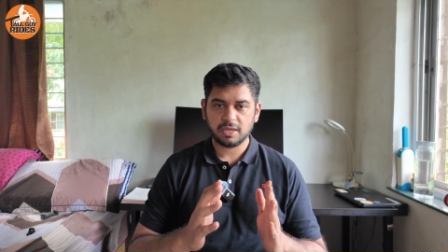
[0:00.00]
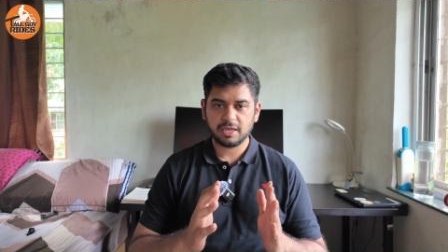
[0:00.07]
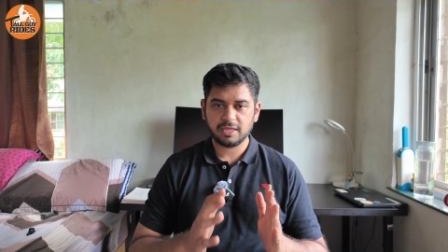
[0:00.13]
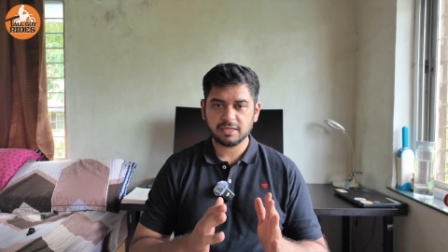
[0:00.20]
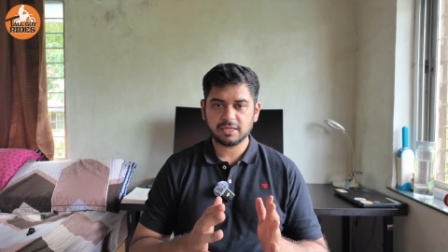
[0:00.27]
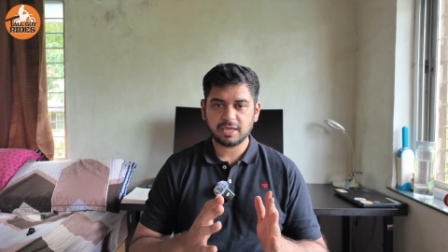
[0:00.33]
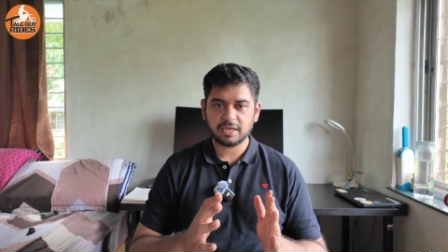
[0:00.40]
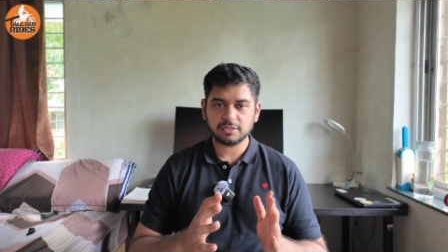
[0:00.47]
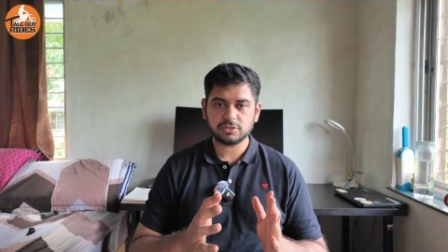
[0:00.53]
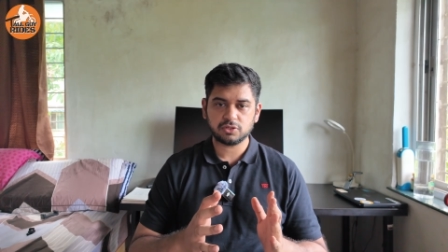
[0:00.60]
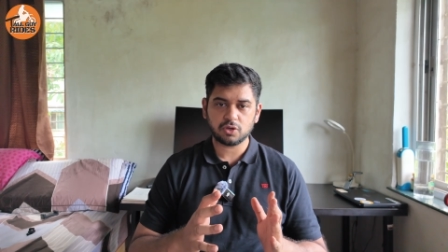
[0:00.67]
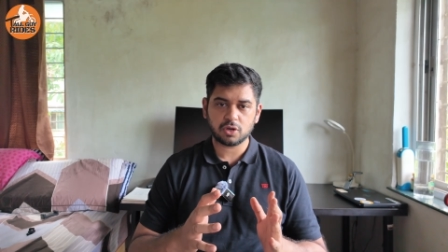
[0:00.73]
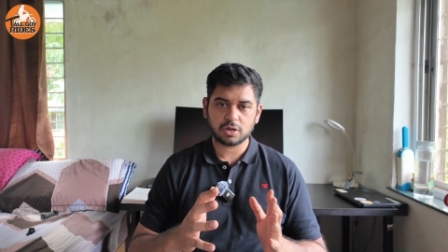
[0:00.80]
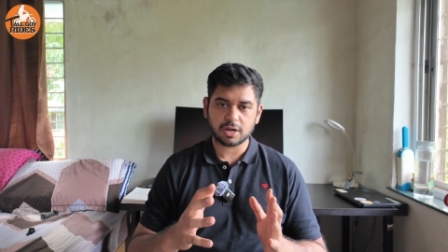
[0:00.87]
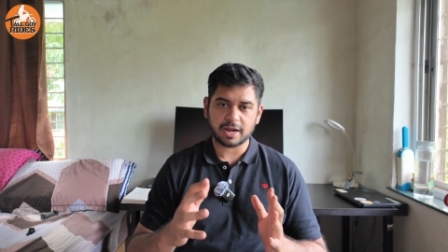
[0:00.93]
In case
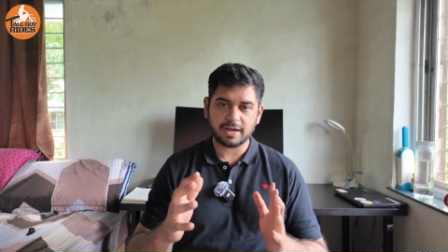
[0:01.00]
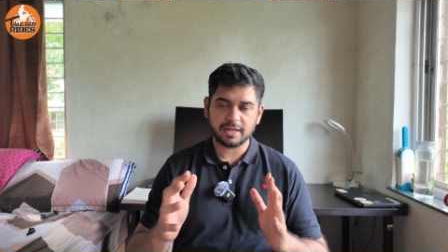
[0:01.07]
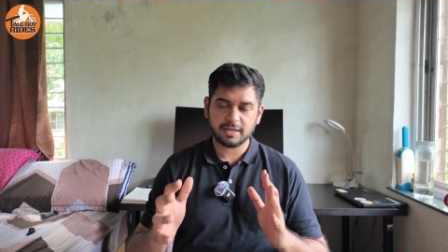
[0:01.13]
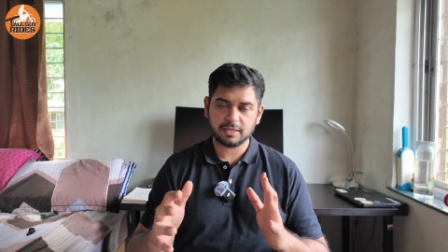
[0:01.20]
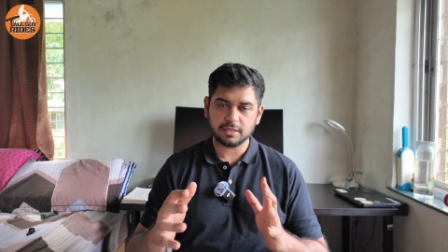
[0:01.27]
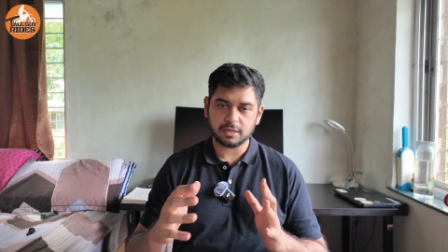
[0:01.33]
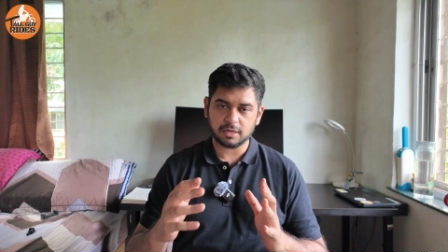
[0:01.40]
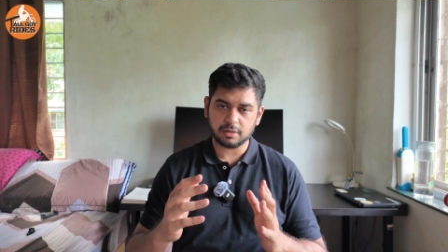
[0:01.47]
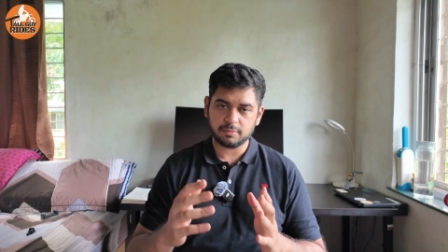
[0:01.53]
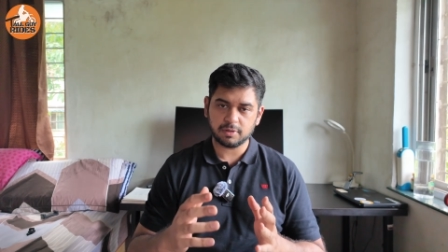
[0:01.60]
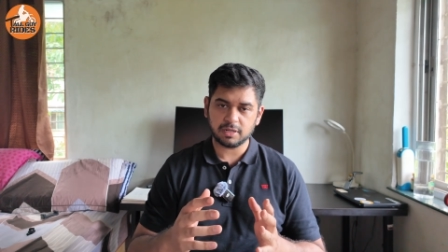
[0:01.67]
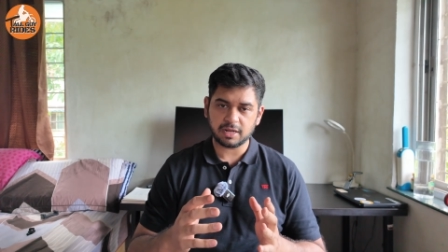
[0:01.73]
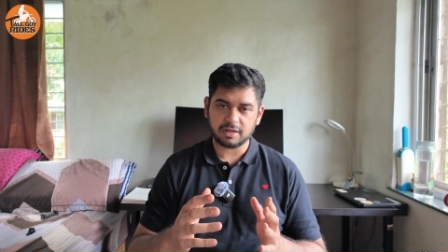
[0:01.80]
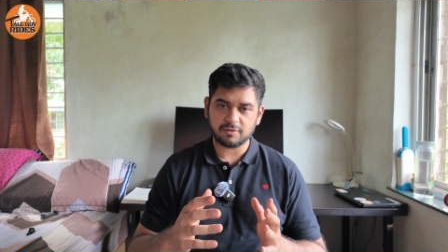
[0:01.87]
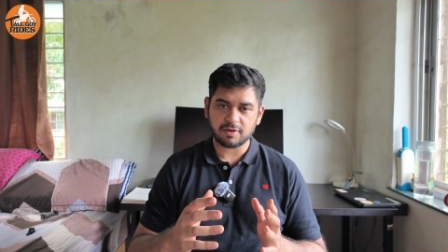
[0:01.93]
you are riding in an
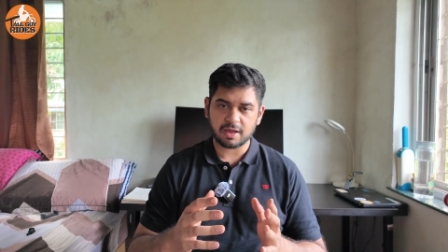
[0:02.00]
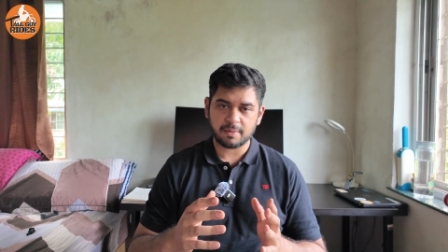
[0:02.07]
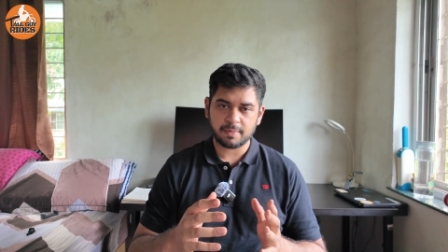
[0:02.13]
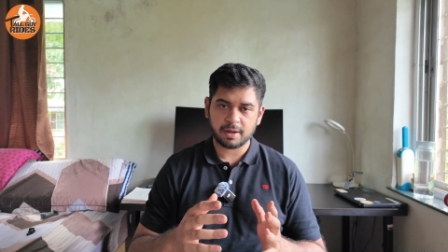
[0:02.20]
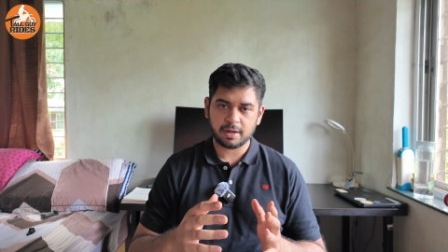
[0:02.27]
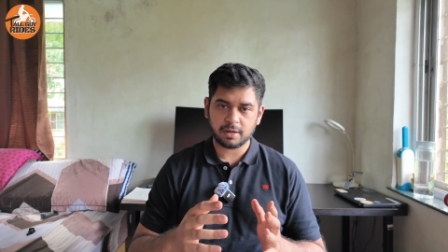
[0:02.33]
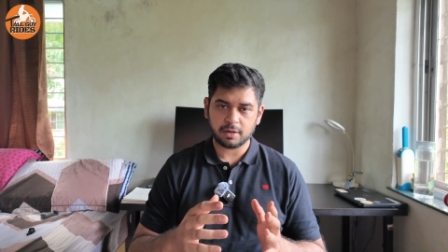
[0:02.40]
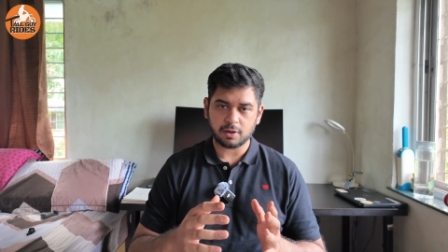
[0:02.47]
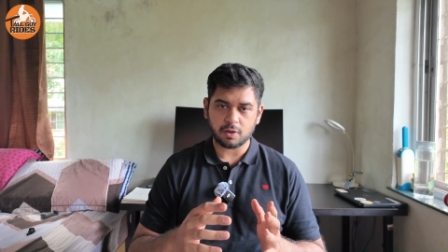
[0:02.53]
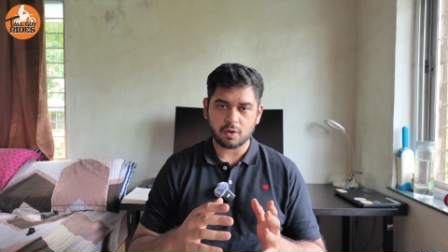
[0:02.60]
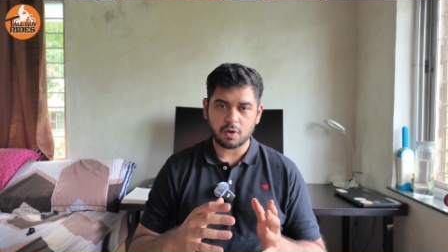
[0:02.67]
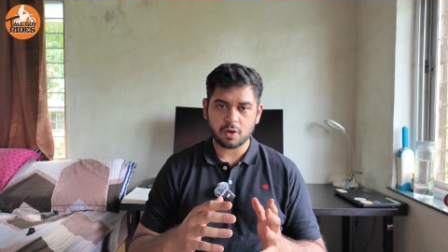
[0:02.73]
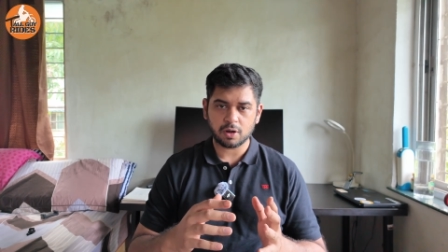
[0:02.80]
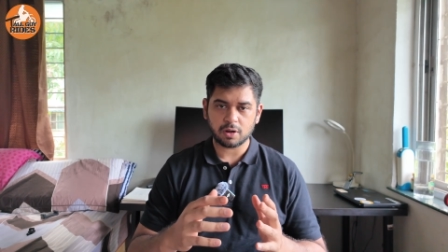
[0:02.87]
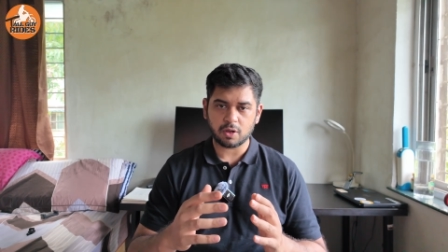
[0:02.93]
urban environment
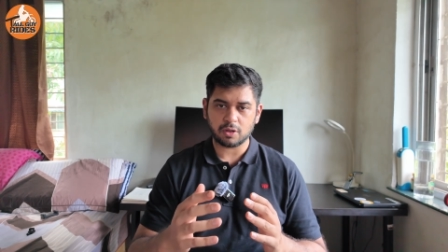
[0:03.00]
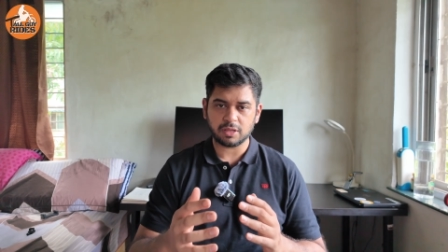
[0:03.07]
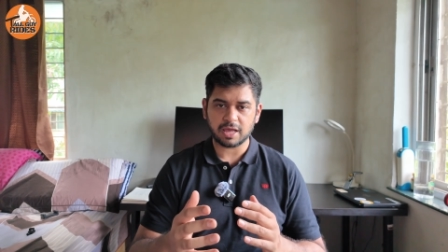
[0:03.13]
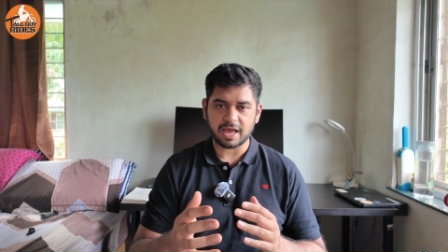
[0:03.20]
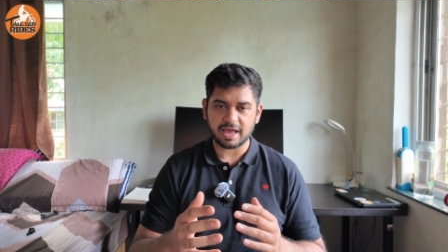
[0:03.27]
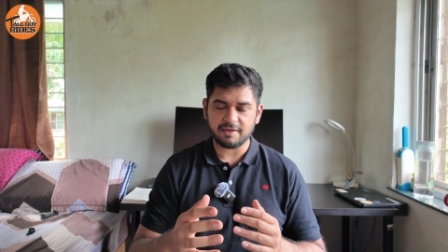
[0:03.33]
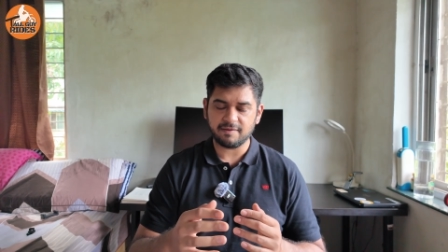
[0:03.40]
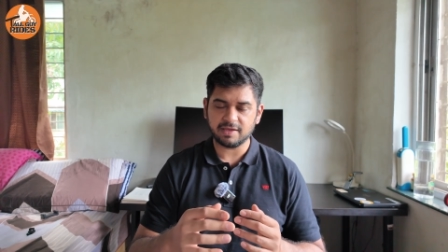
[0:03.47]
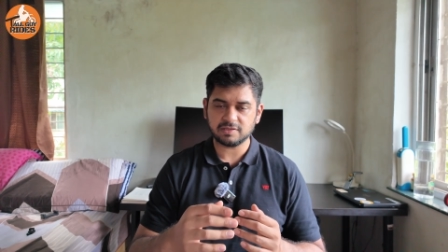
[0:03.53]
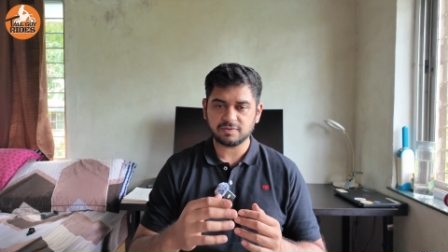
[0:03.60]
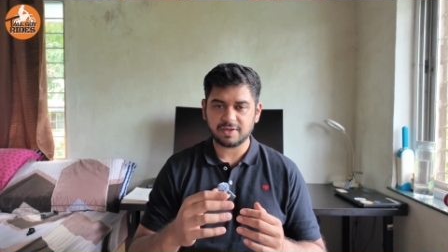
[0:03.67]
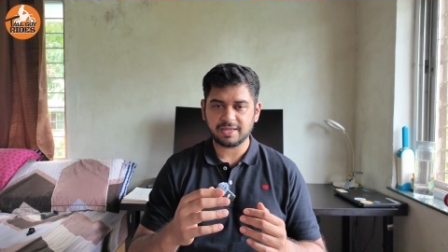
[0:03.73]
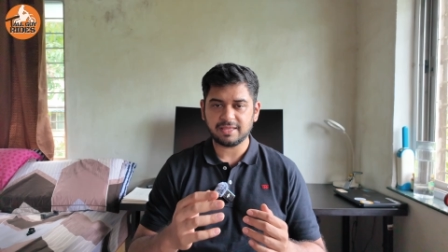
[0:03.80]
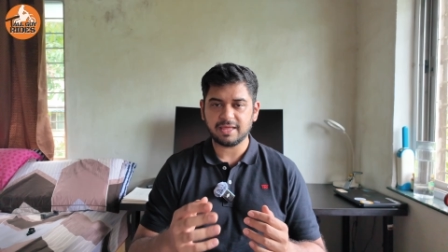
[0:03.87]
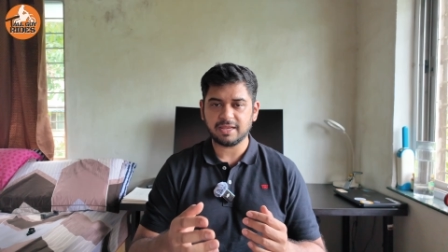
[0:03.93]
or on the highways
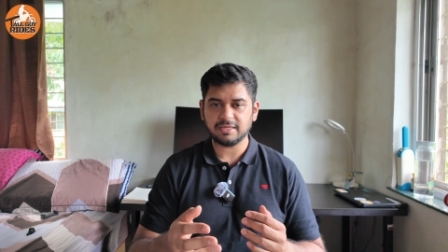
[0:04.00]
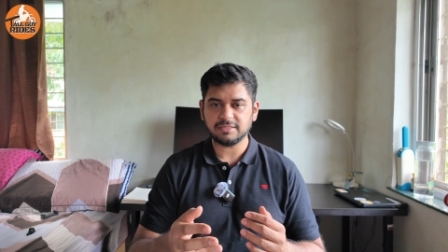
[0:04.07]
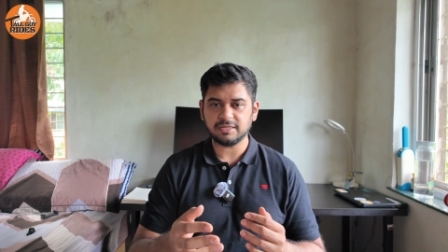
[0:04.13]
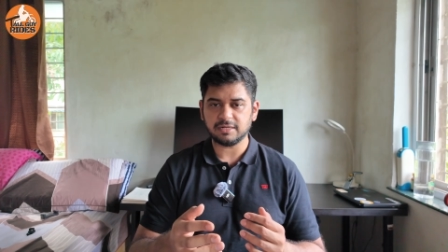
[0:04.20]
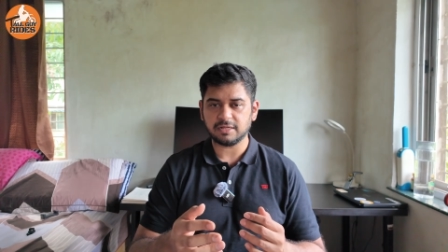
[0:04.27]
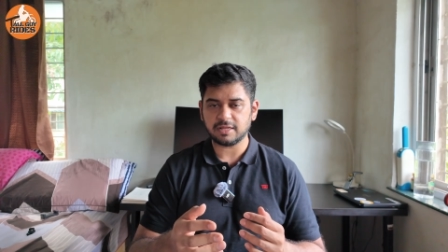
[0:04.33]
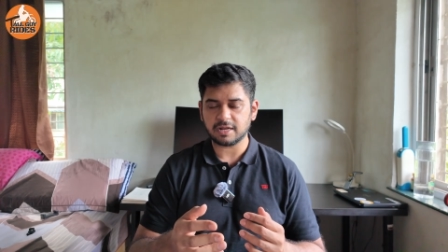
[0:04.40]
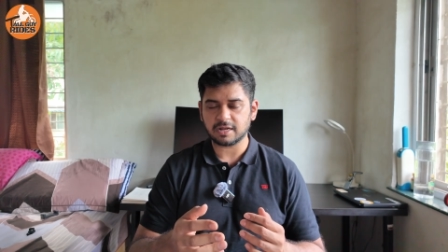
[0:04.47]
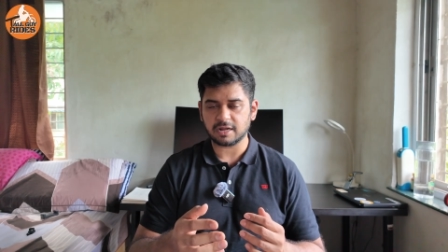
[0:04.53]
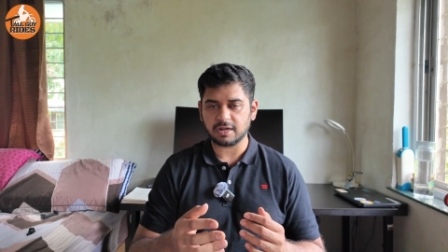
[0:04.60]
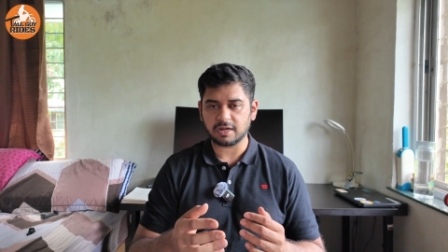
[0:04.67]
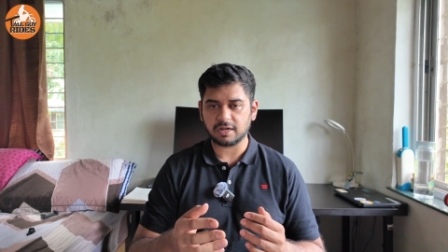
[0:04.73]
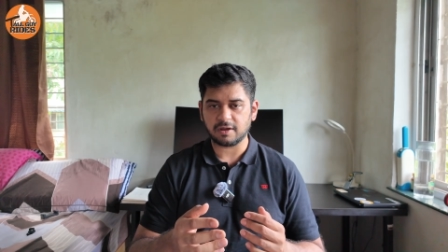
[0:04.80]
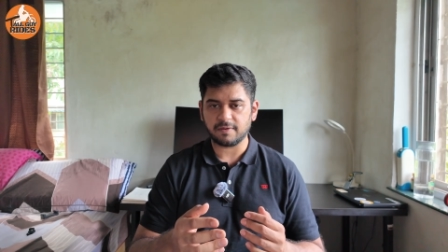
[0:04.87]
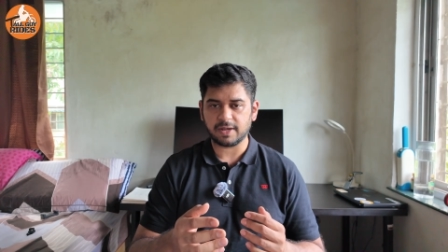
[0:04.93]
where there is internet
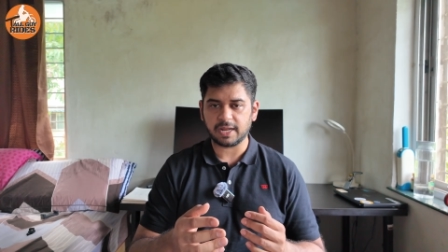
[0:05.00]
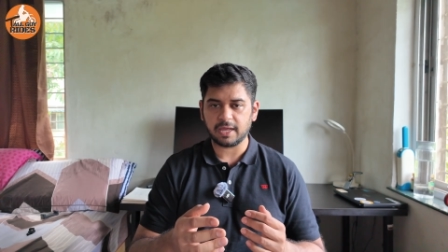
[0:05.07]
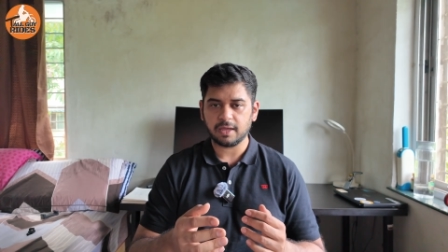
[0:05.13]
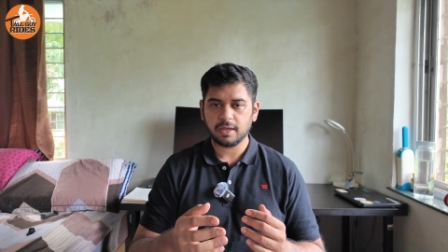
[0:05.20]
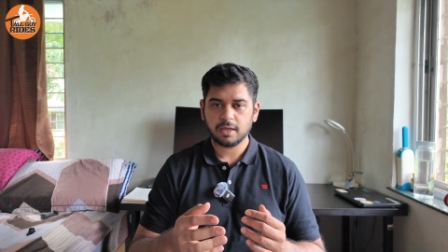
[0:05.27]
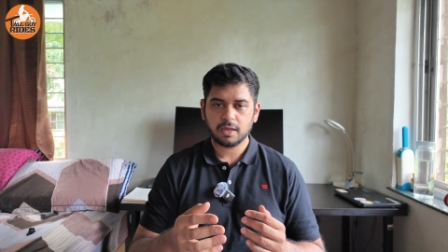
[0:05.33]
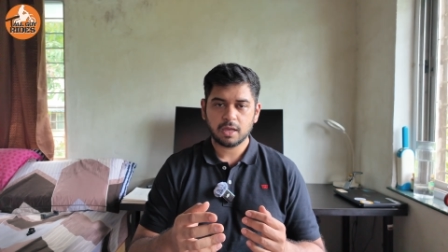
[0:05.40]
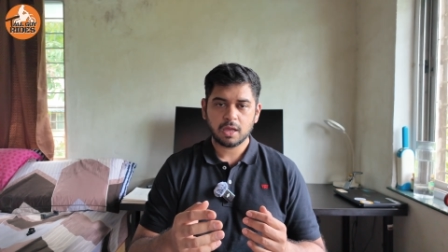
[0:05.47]
connectivity,